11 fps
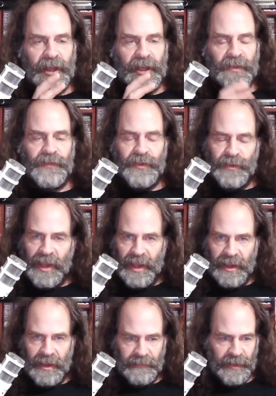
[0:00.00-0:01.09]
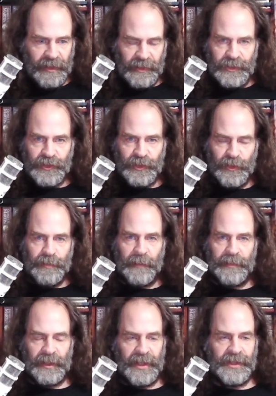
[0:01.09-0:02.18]
If you have two
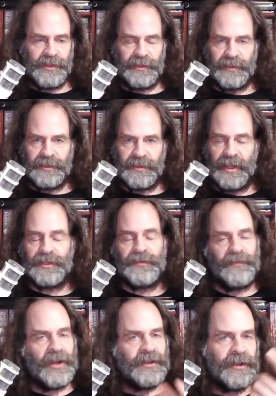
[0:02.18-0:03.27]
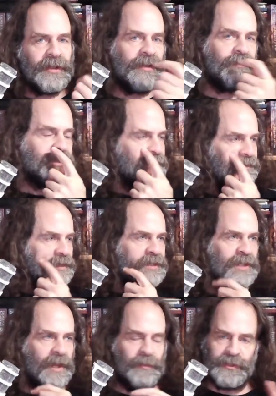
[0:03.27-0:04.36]
populations, in fact, I'm going to give you several
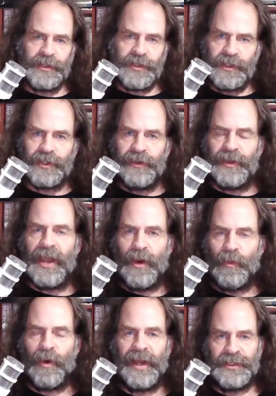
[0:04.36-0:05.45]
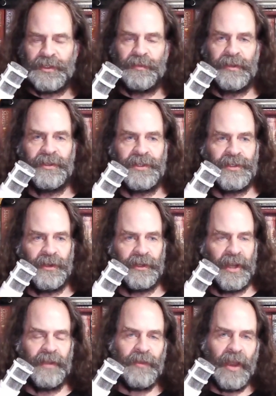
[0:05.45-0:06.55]
examples just to show you how widespread this is,
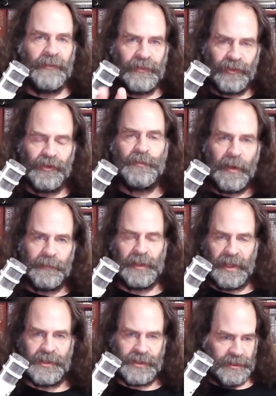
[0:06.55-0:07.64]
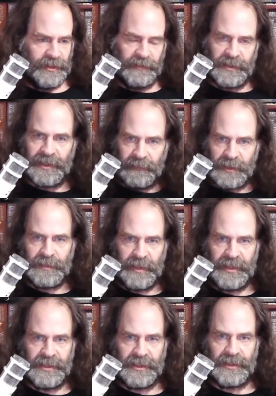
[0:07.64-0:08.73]
okay? If you have two populations of some
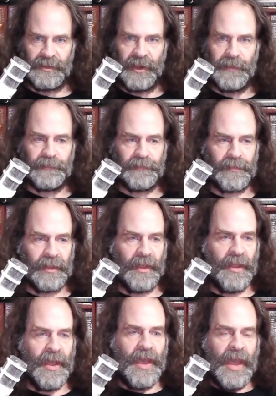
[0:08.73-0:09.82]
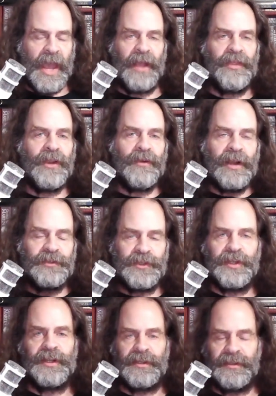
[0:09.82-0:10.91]
species, right? And there are
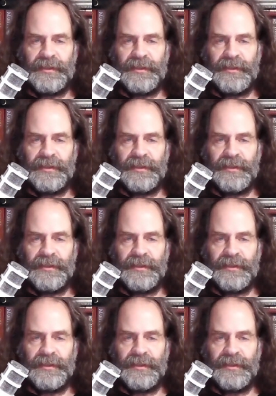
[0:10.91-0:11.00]
genetic